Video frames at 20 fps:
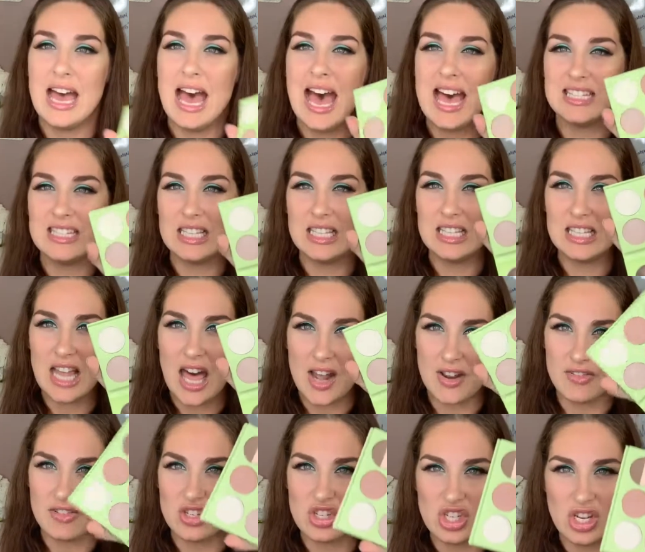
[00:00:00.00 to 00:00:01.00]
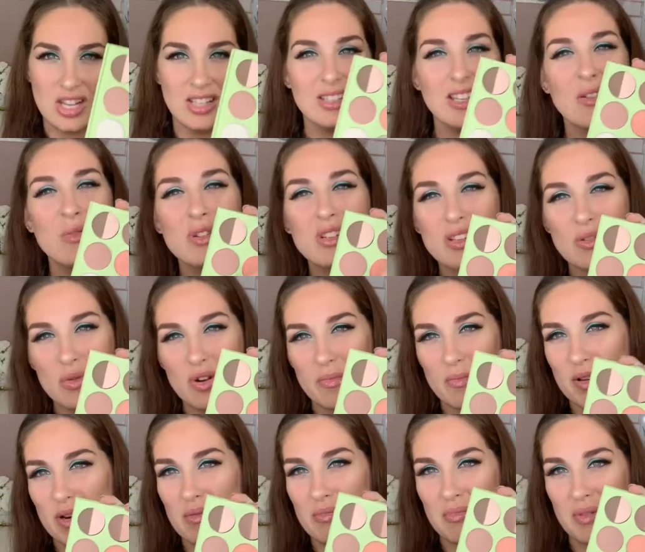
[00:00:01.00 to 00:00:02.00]
Has a lot of shades. I wish I would
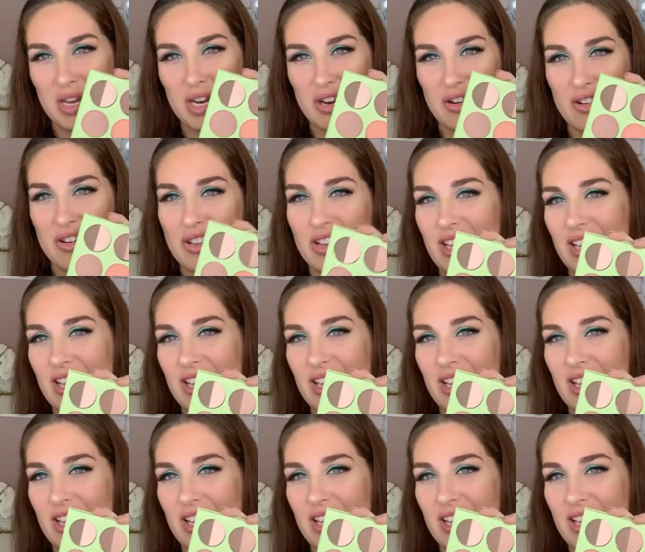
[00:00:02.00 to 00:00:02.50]
have put a mirror.